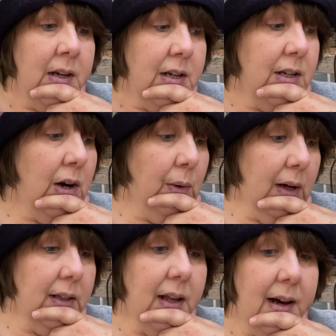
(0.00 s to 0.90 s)
You know,
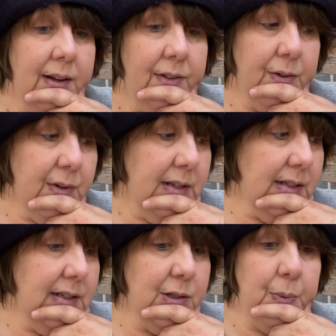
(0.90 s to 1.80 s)
a lot of the
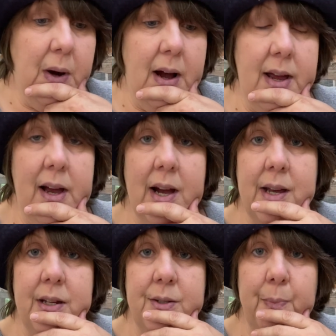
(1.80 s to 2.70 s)
reasons why
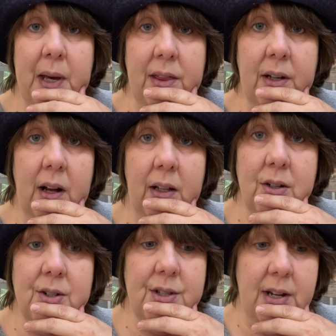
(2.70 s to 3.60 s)
I pick the
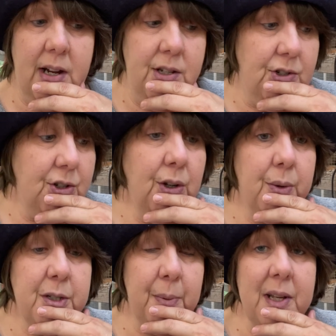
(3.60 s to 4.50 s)
colors that I do
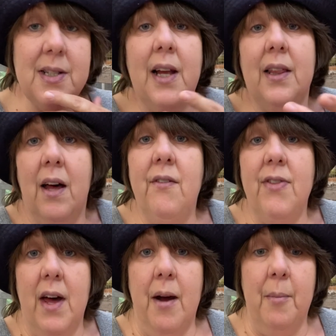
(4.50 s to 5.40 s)
is because I love
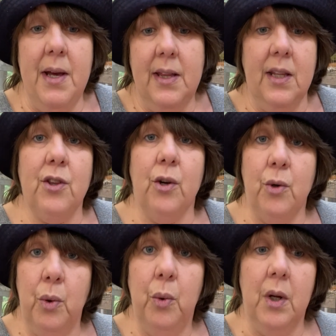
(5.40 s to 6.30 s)
them. I think they're
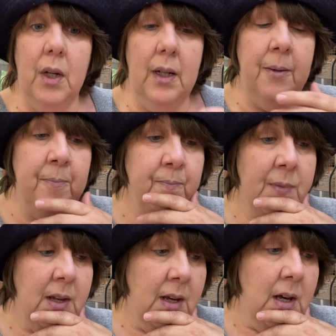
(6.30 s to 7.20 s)
cool.
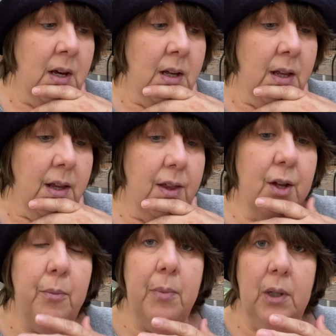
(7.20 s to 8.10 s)

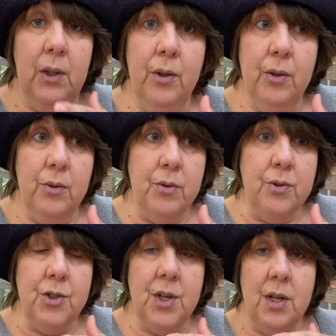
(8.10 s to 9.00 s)
The
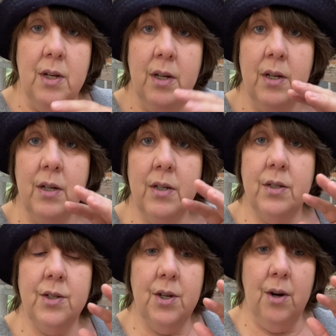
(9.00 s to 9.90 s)
blues,
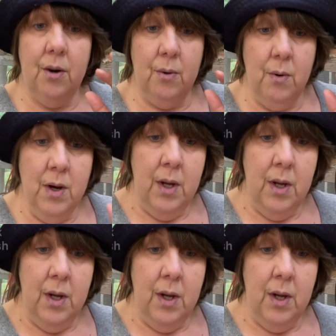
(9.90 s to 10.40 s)
so